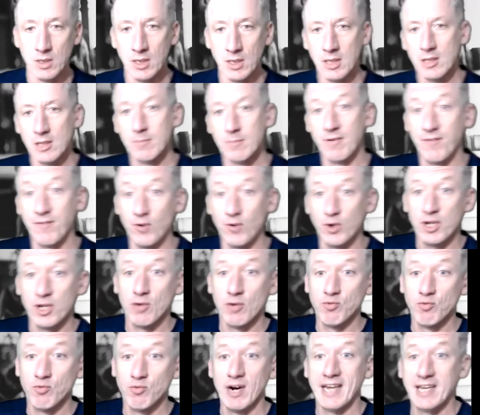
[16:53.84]
before you
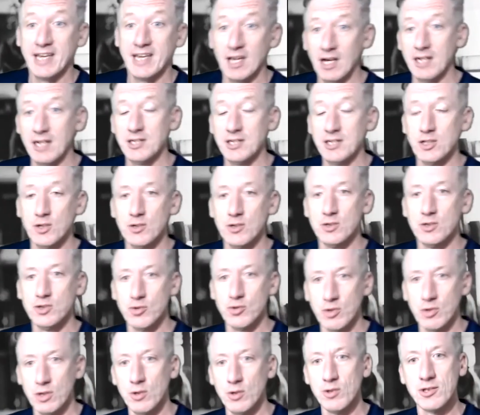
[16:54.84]
regularly do the
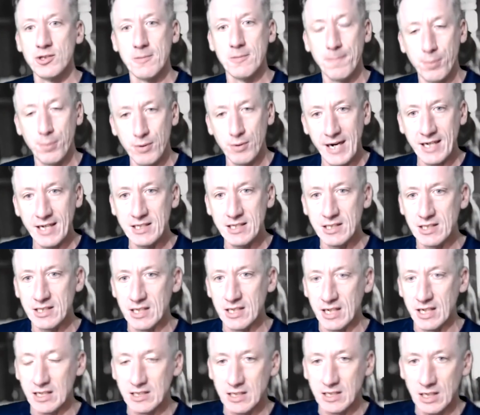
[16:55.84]
drills and
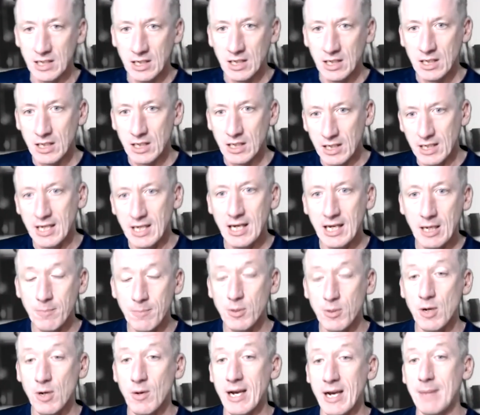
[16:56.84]
practices that keep
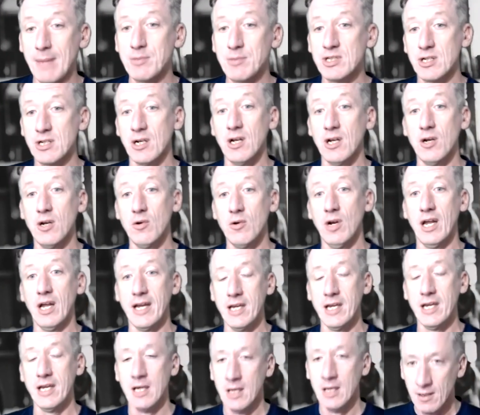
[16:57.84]
you
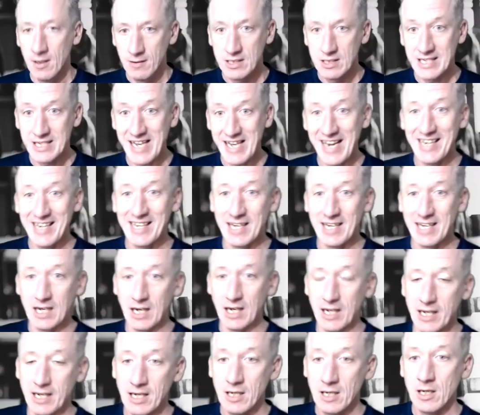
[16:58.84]
absolutely
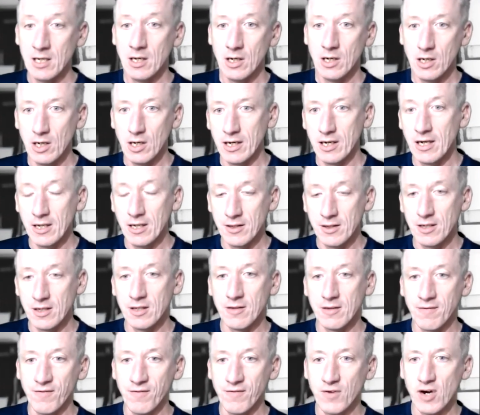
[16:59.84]
technically at the
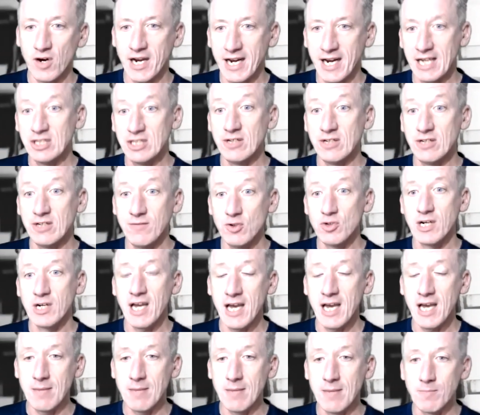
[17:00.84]
fine edge of your
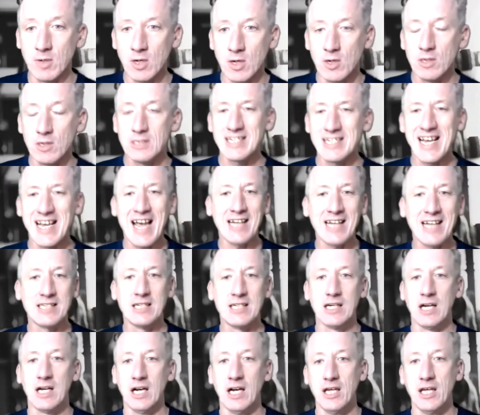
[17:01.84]
game.
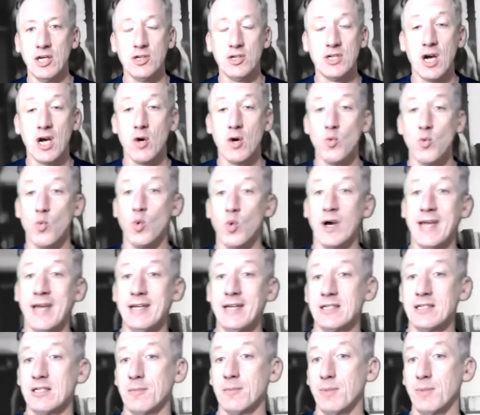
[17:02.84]
Tactically, you don't wait to be